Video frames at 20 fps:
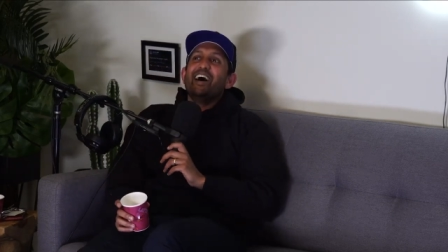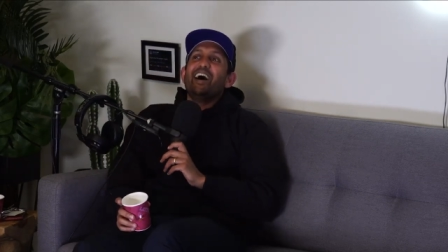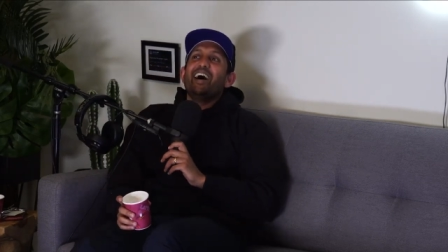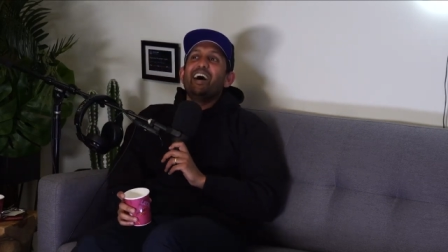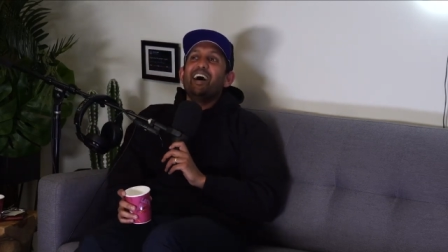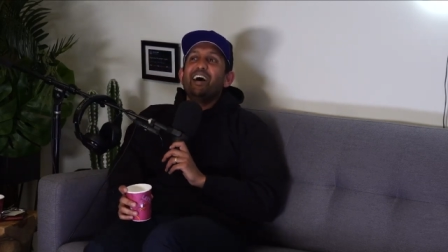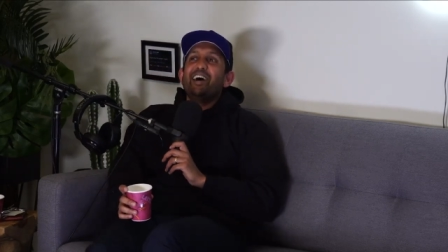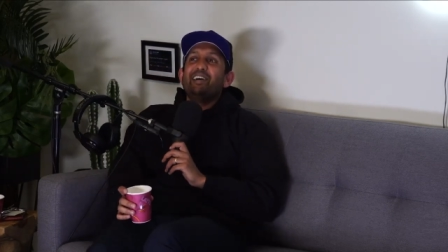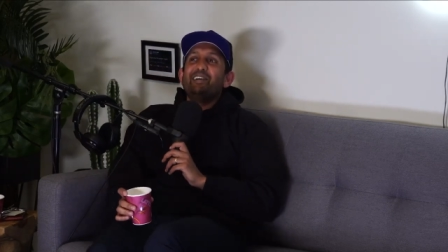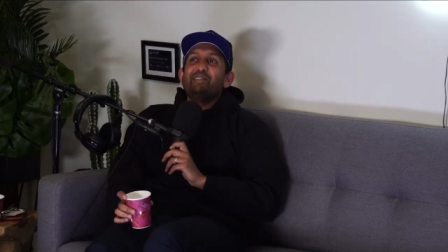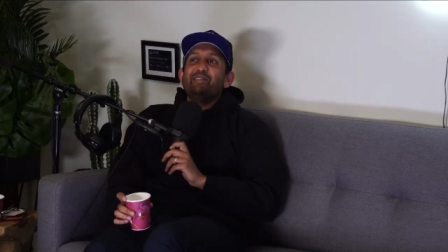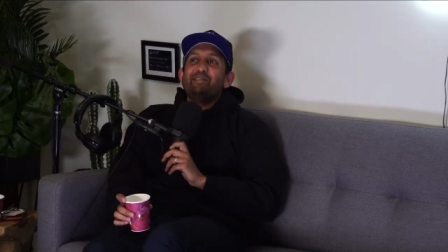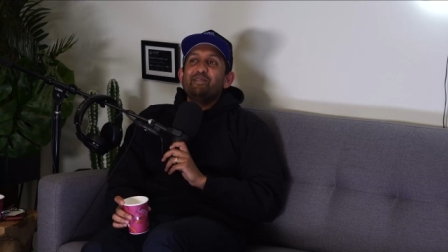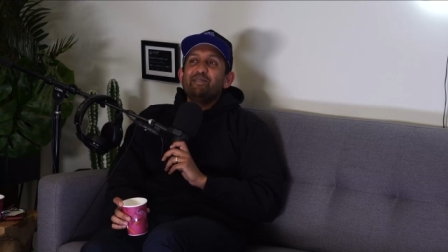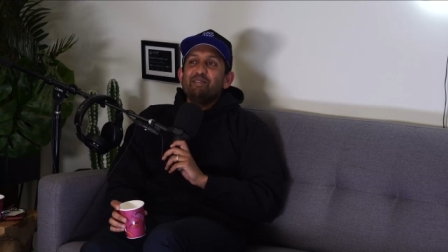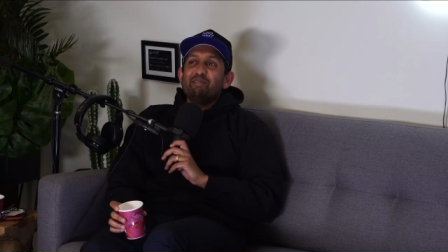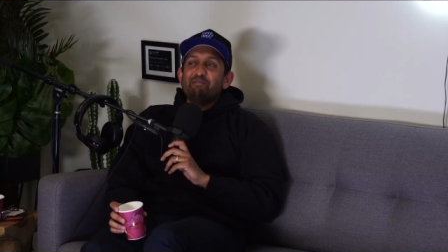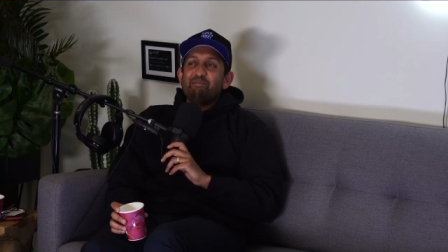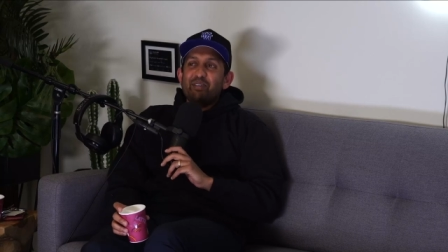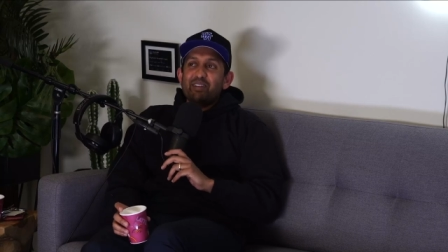Um,
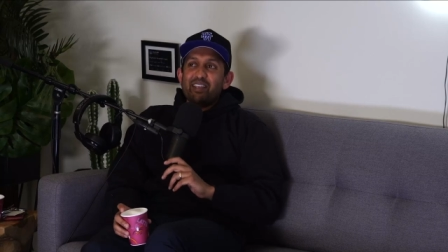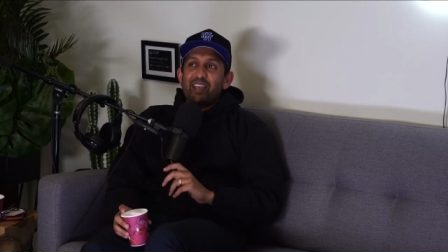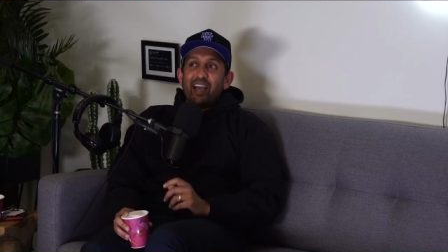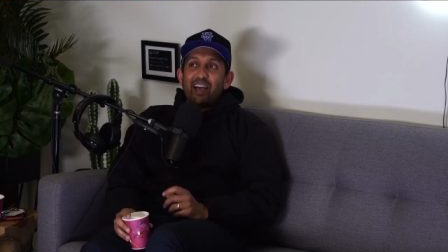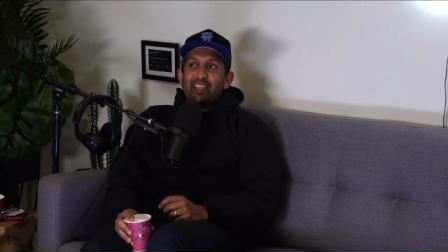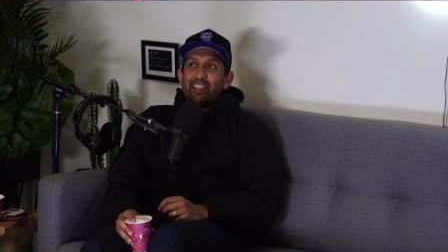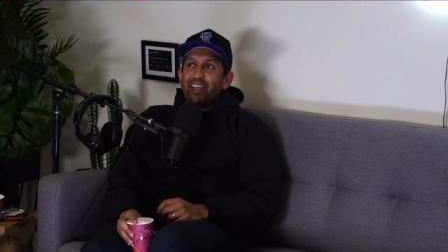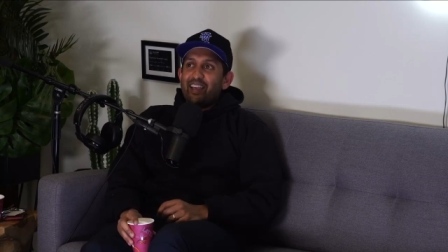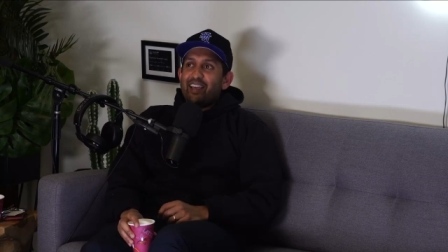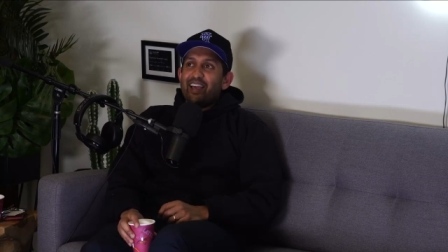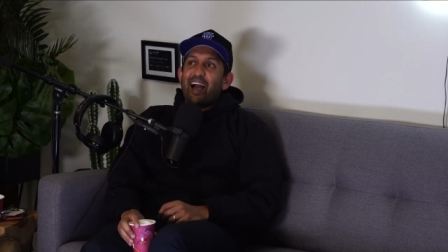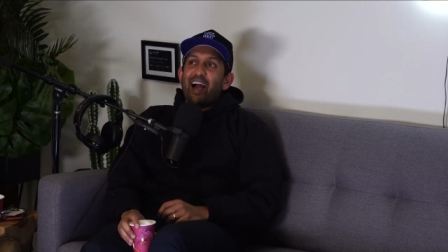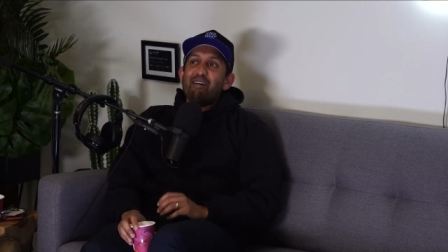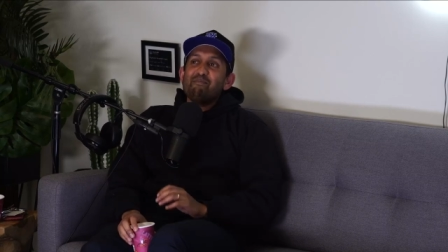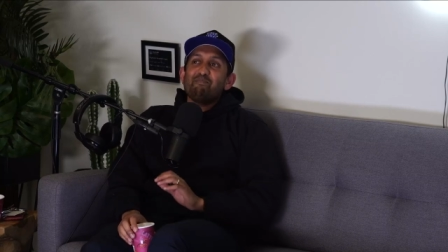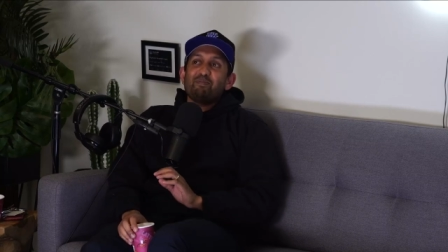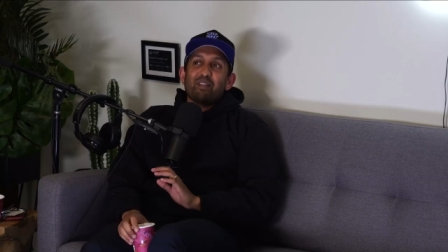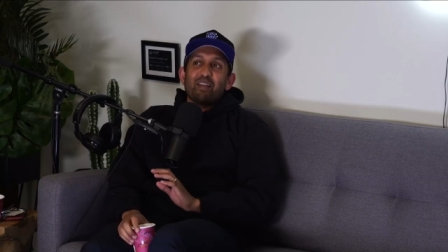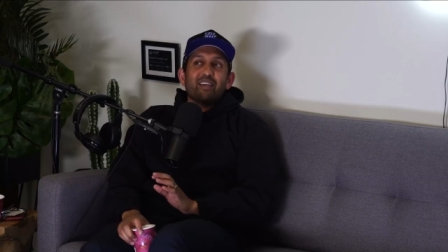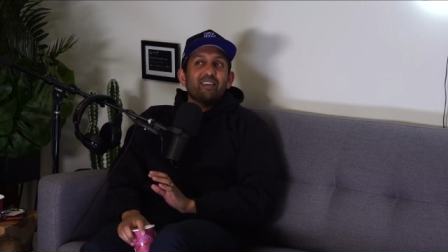yeah, but yeah, it. like
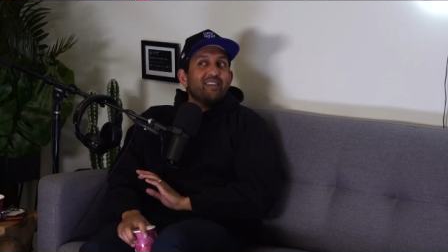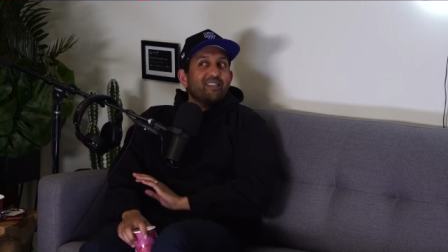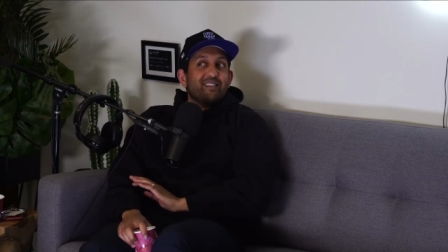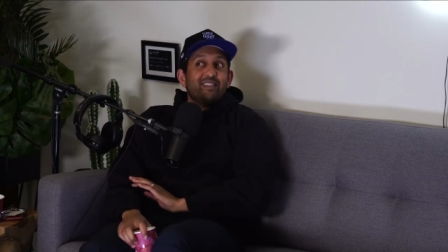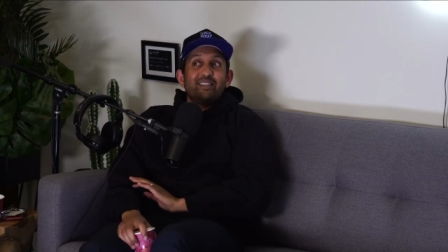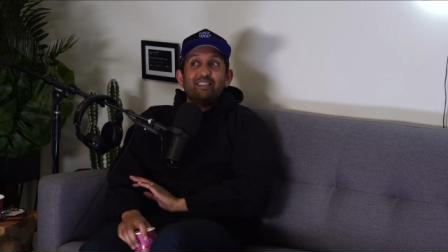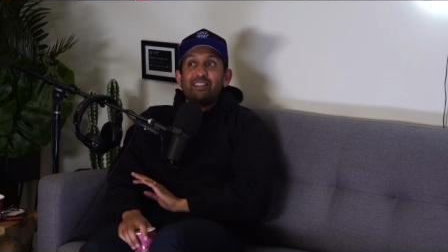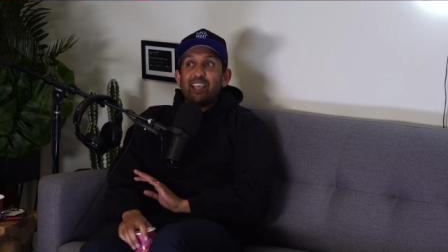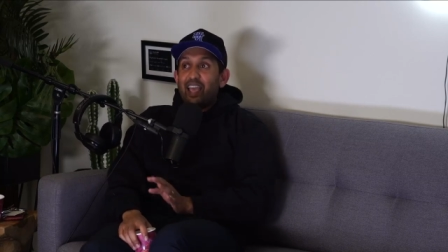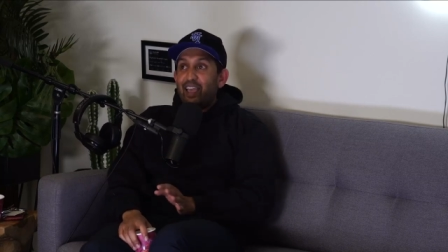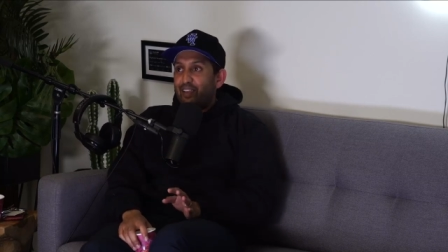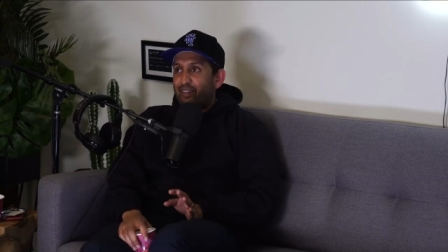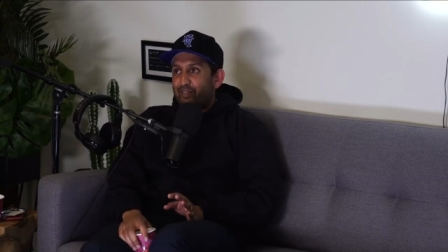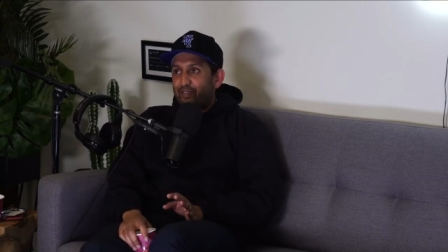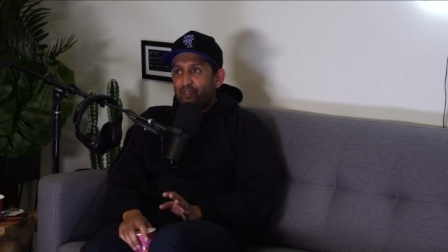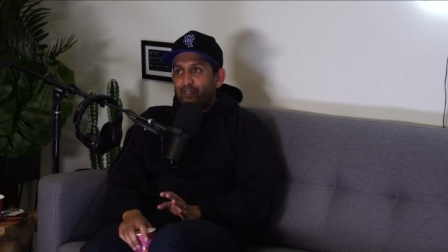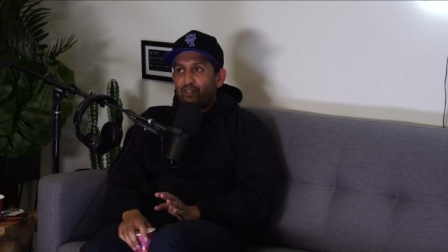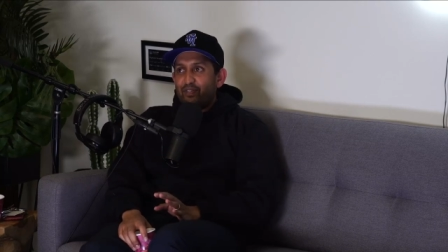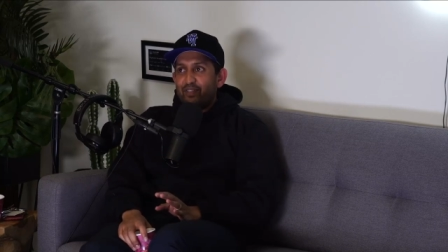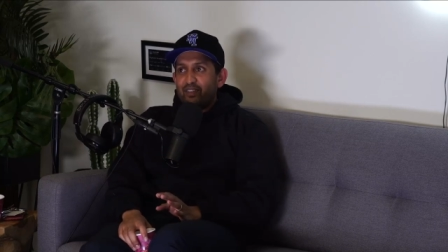I'm playing it
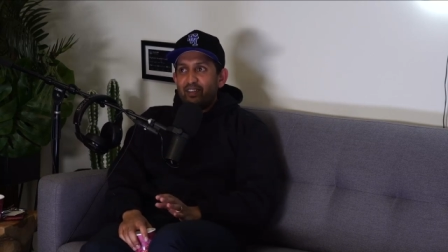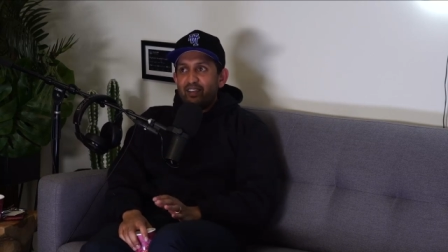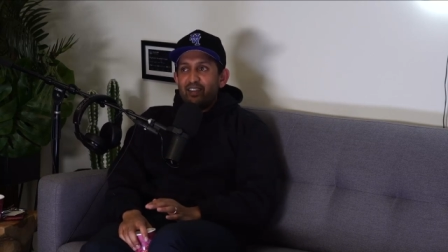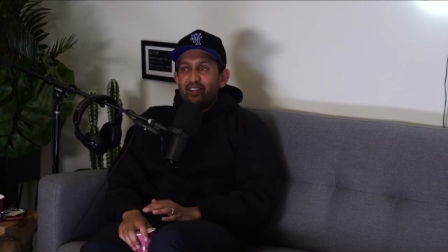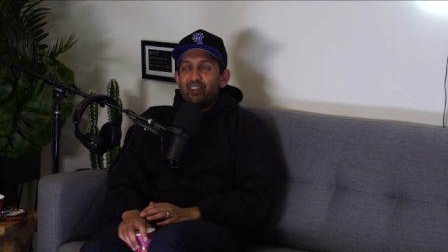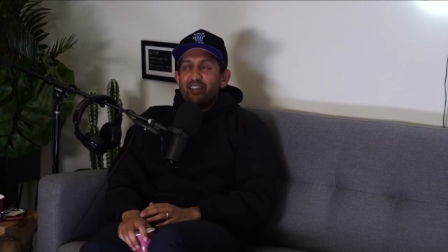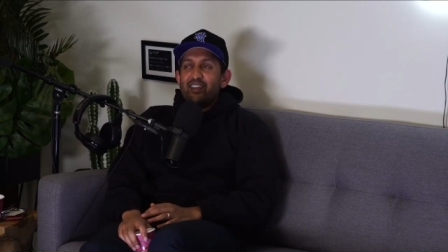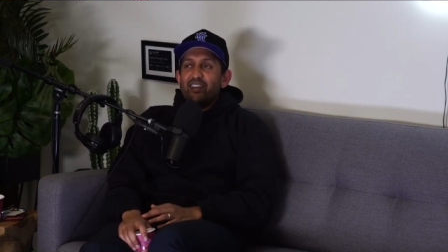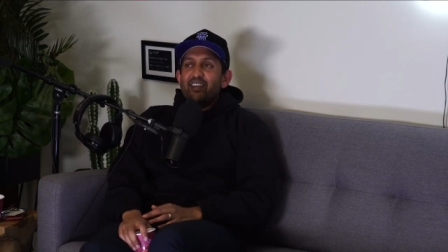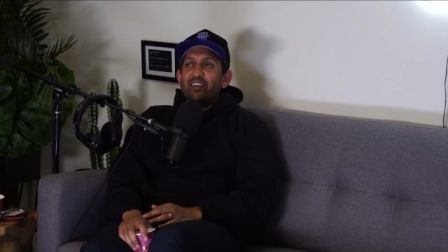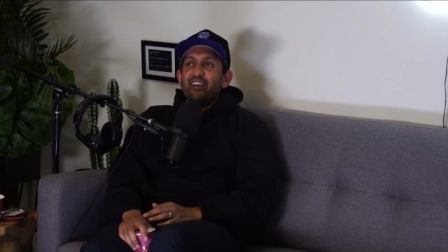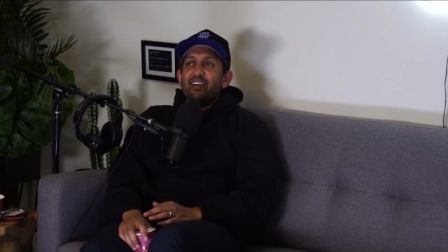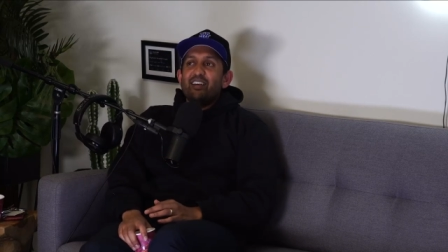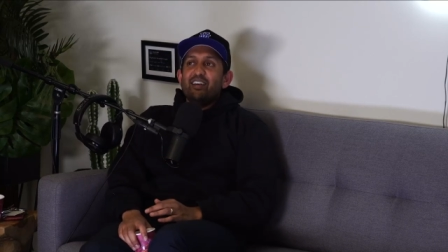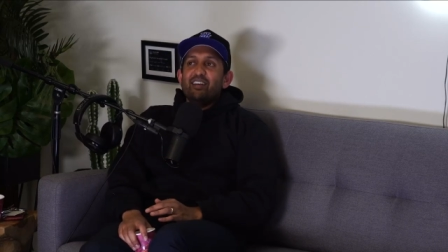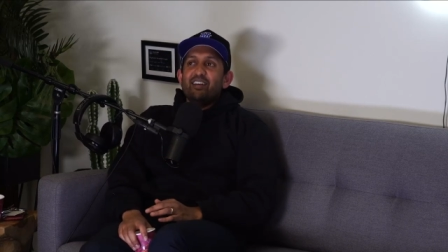safe. Yeah.